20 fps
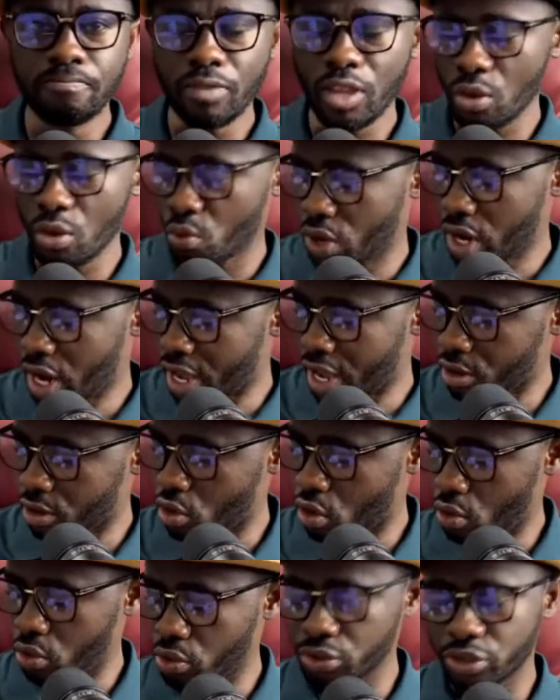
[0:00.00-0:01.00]
What are your
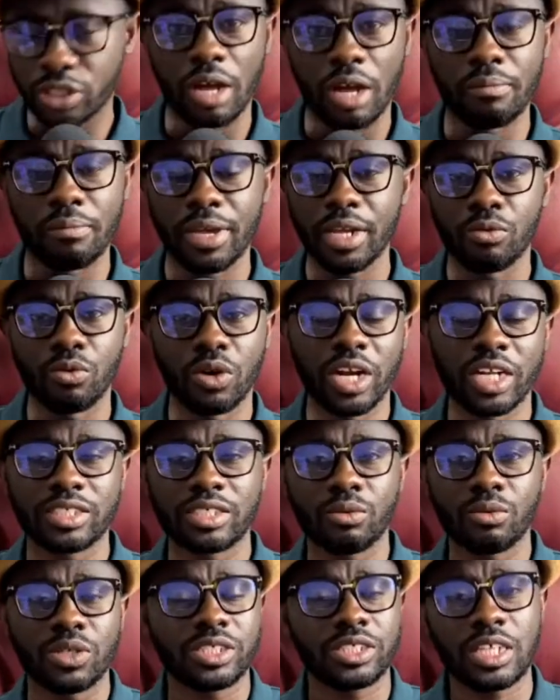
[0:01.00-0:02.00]
goals? I mean, what is,
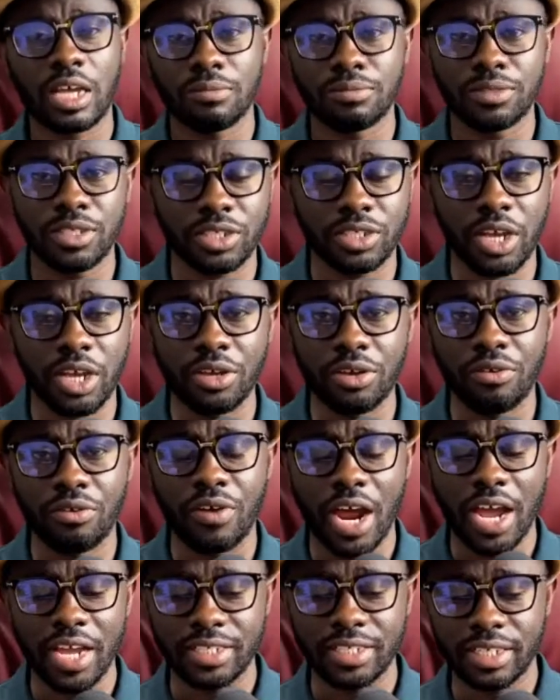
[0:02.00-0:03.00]
what subject are you
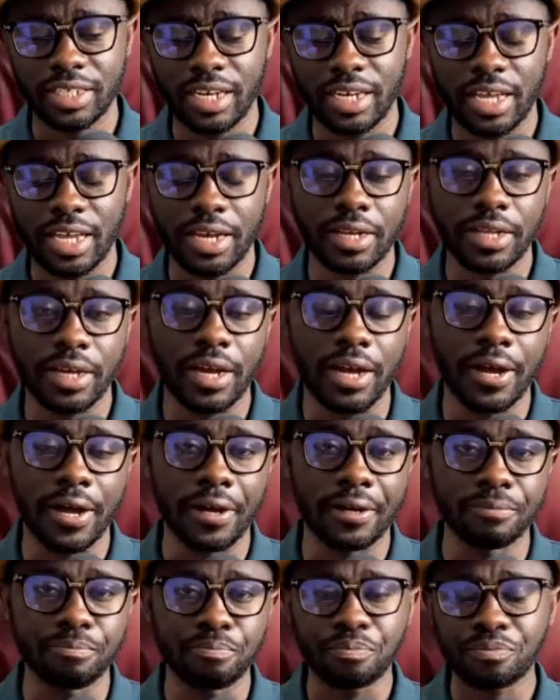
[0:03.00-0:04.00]
writing? And
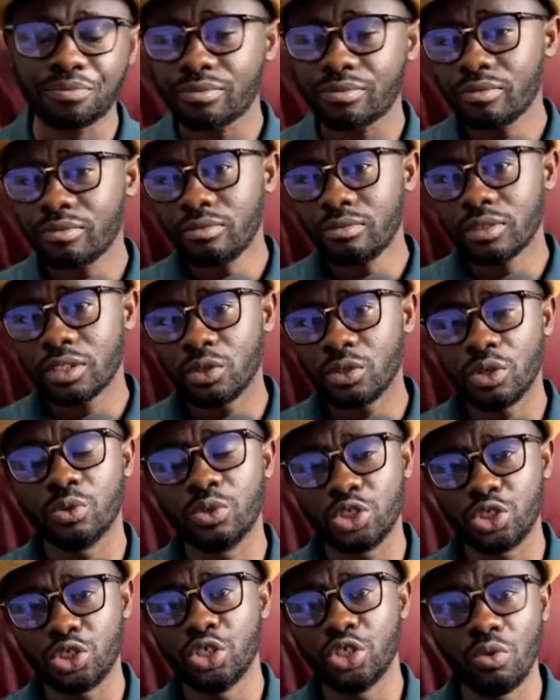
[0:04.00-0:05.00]
uh,
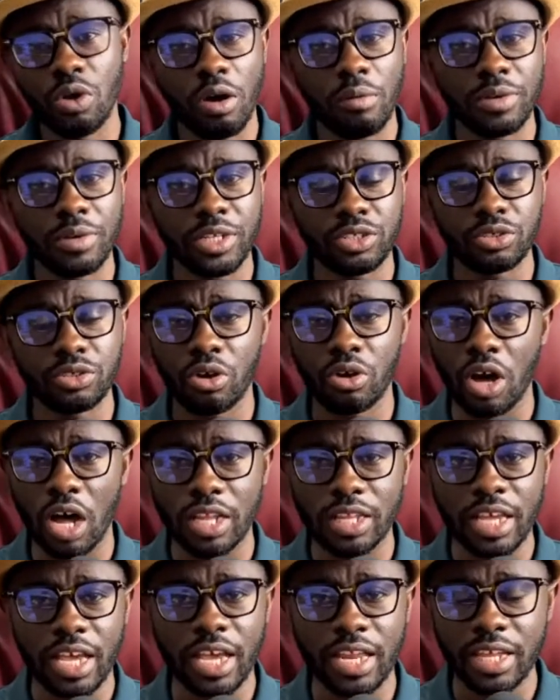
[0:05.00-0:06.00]
do you want me to, or are
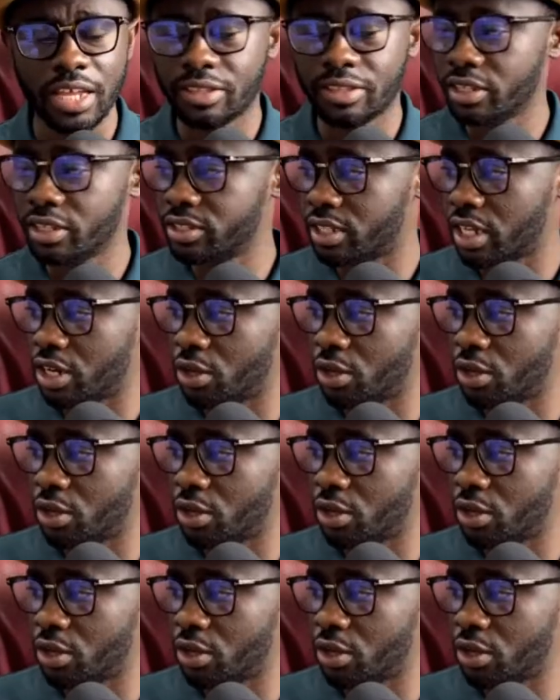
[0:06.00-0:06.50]
there any things that